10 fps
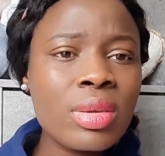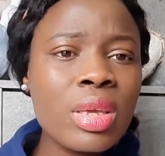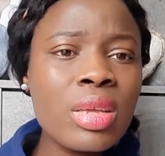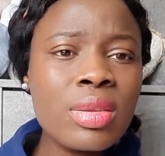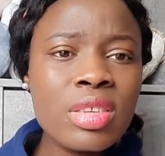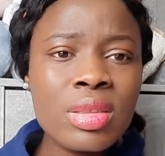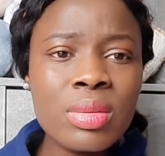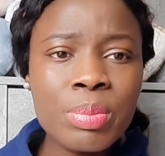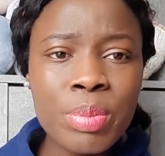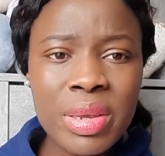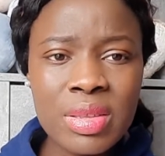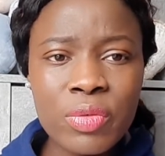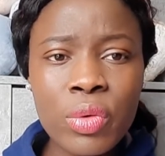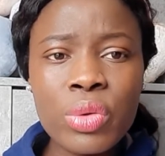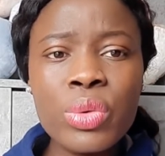It is best
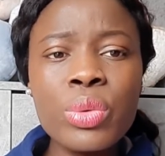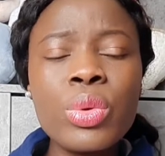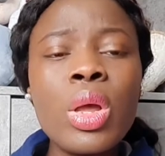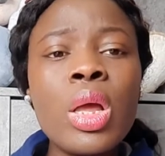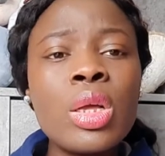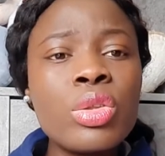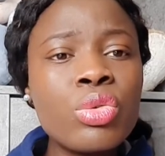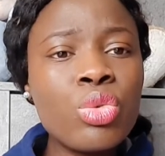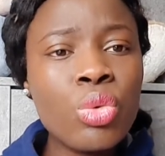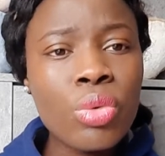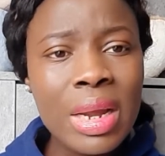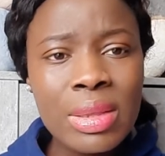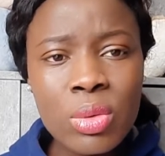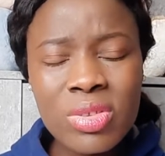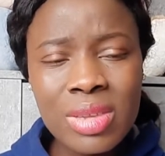for you to
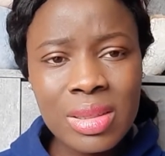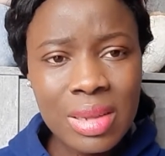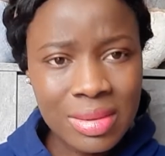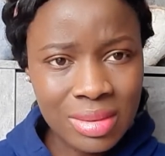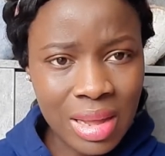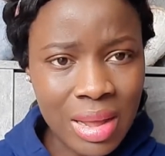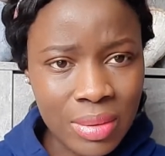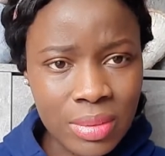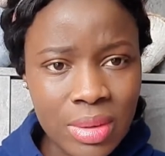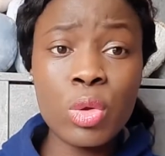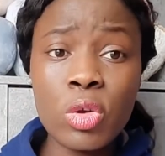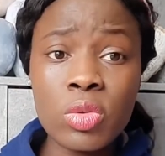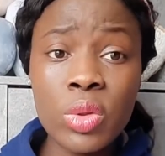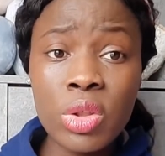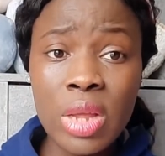write those debtors down, because
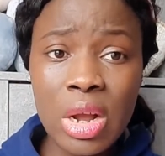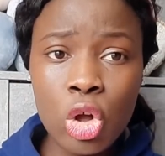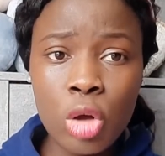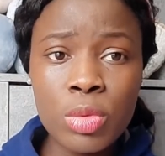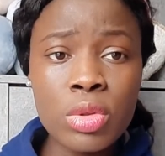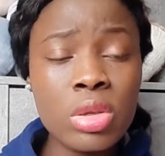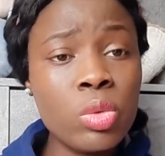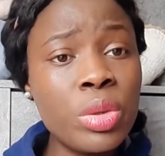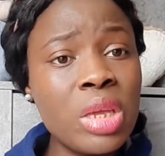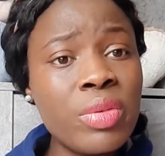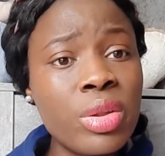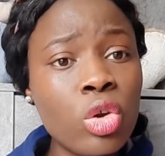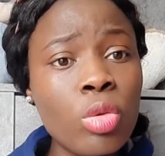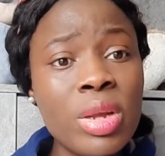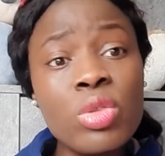when the lawyer comes, he'll be given a
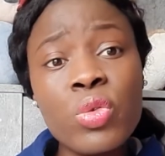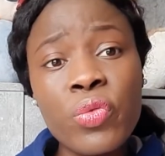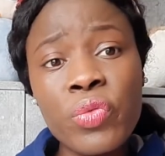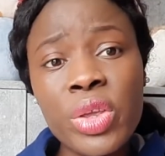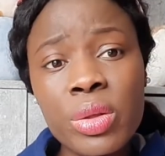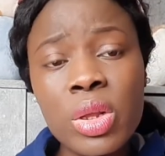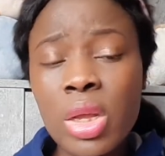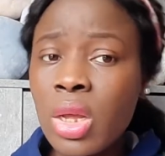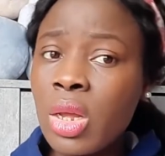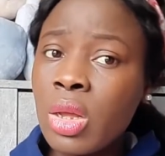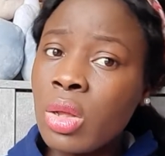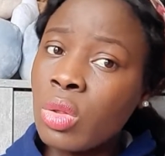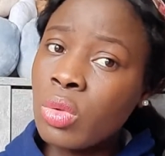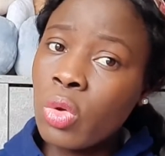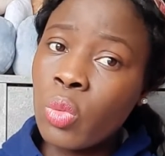document to fill,
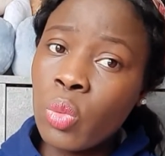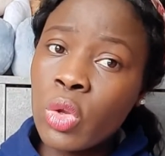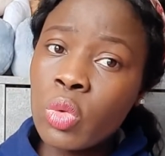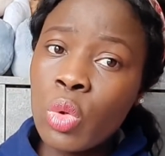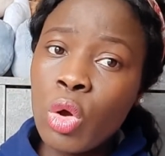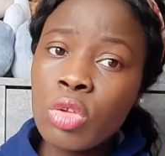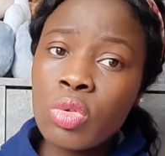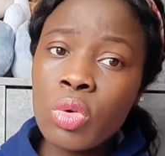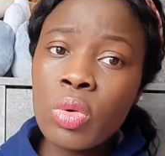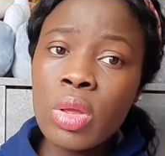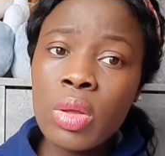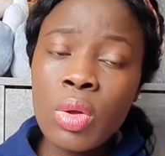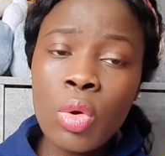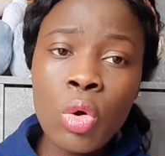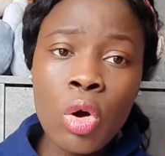which will also
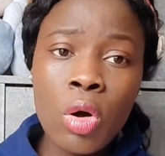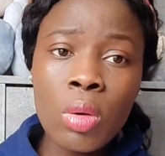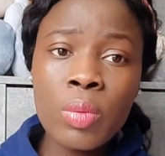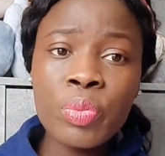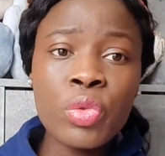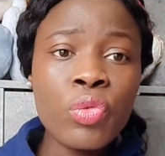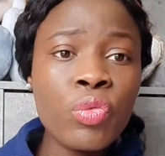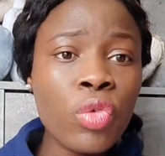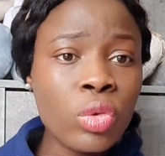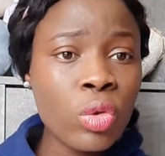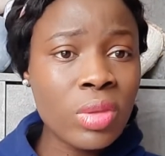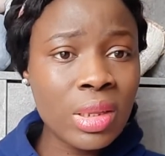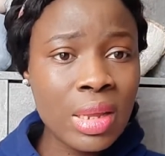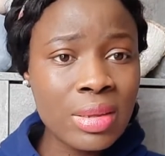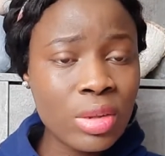call for those
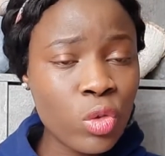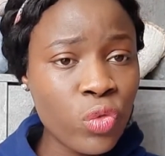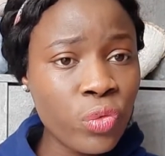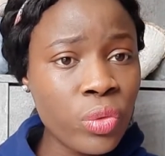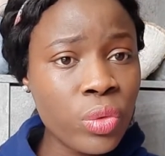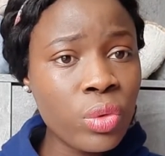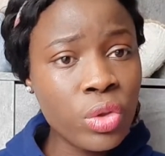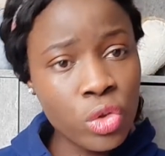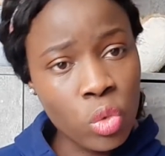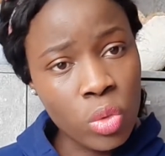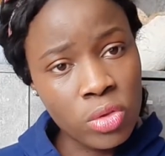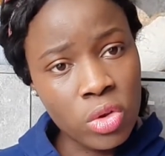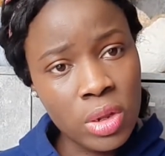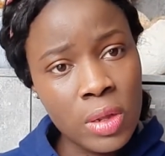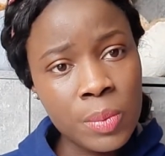debtors that you filled in your
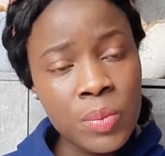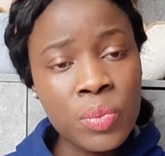questionnaire.